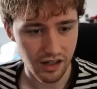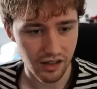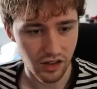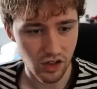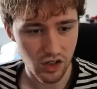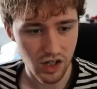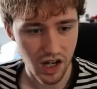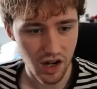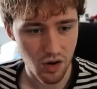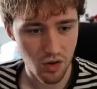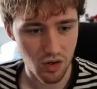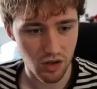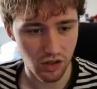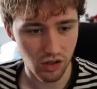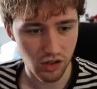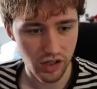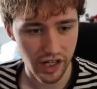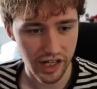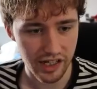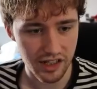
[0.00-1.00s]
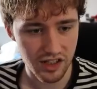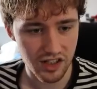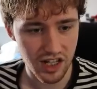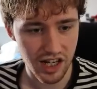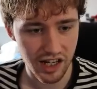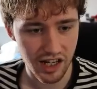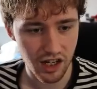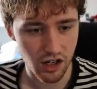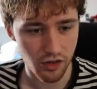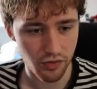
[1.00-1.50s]
Look, it's
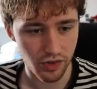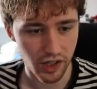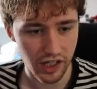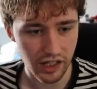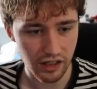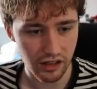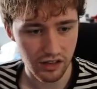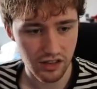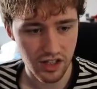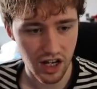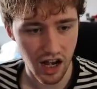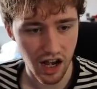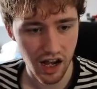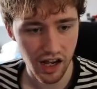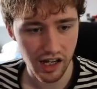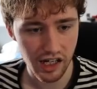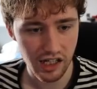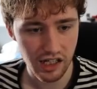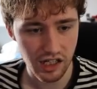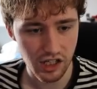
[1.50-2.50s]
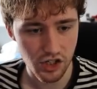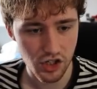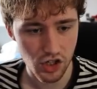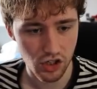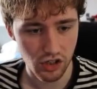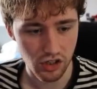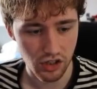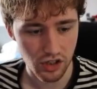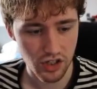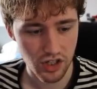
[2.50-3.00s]
taking off like tiny
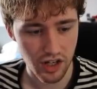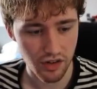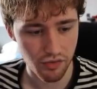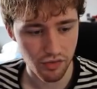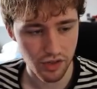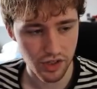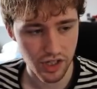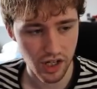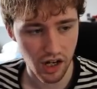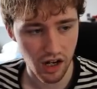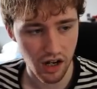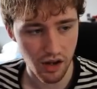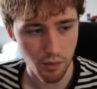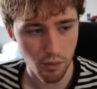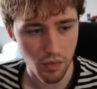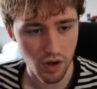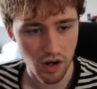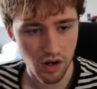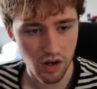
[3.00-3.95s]
chunks every time.